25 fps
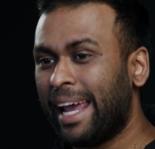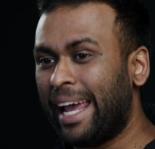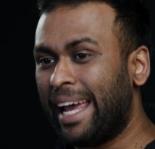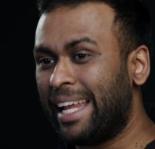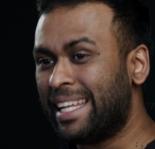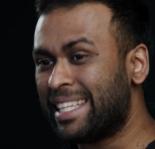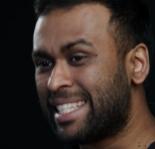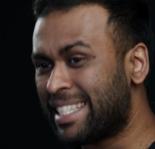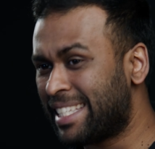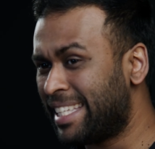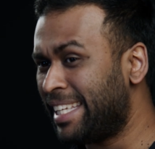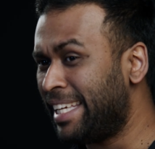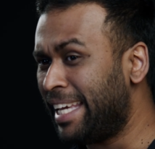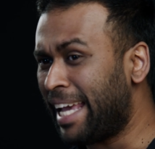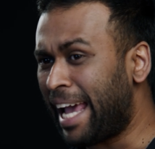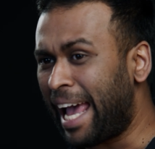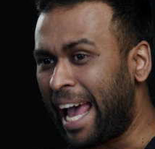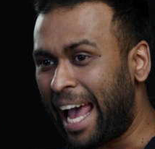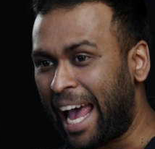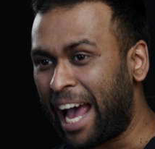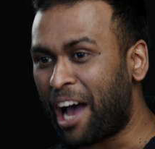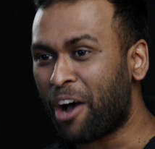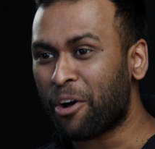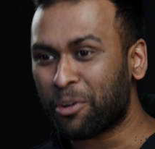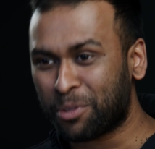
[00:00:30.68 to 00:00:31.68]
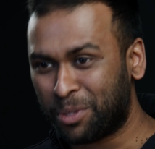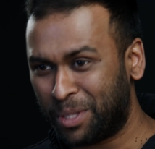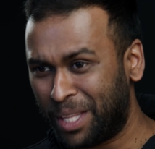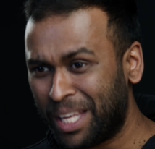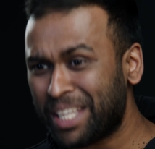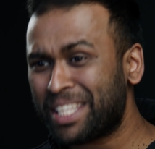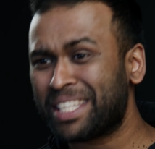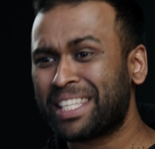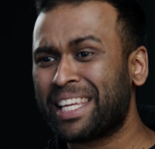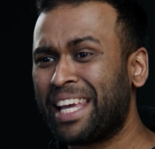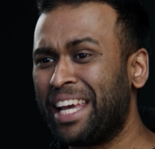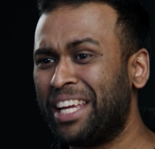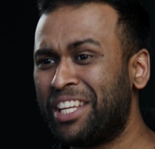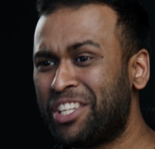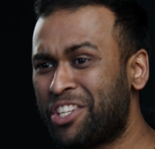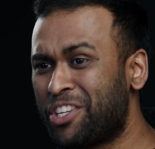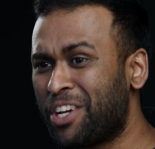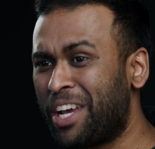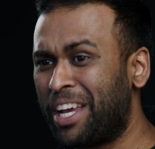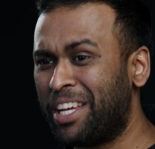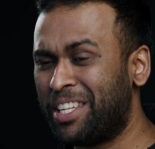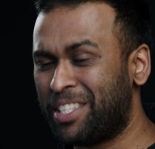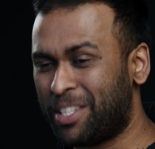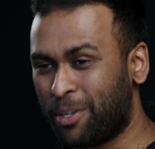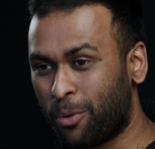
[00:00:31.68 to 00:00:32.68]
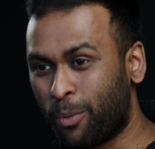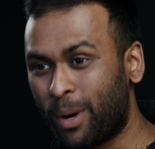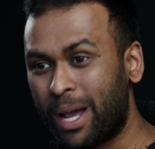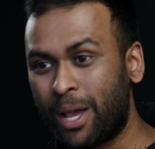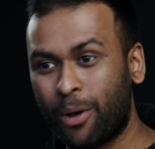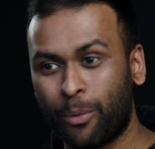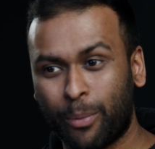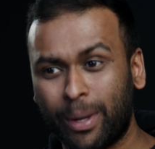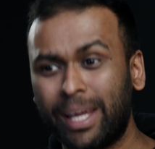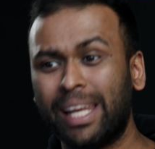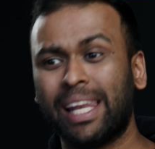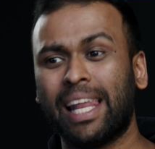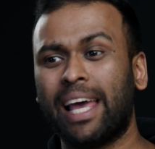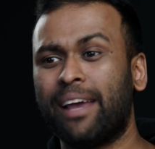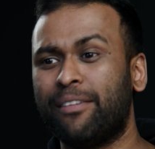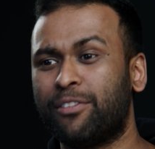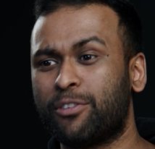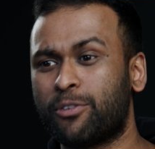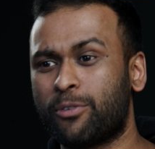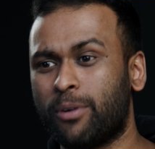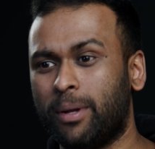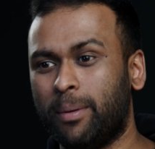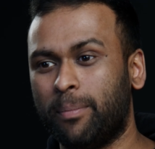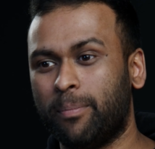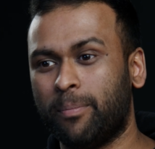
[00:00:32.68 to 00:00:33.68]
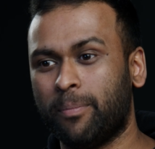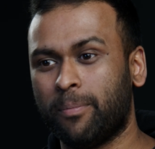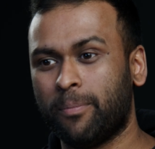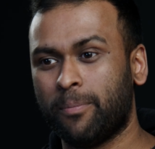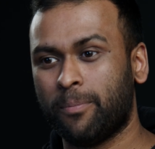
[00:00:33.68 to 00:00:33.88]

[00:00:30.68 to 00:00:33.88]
and see how this can change the way we live stream.